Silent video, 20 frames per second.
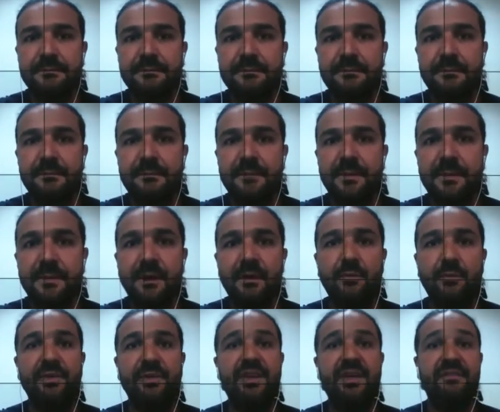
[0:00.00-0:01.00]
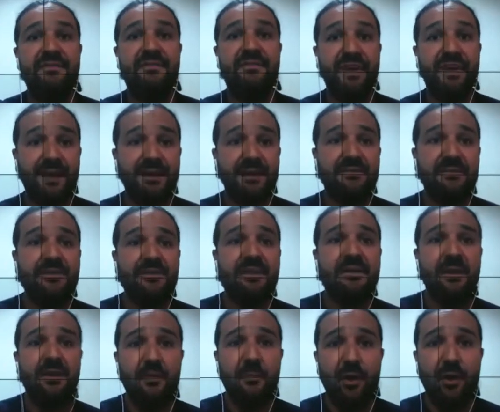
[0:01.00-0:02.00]
So full ocean depths and
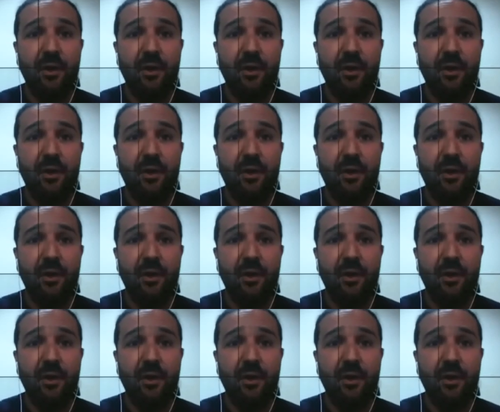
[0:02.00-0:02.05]
Echoes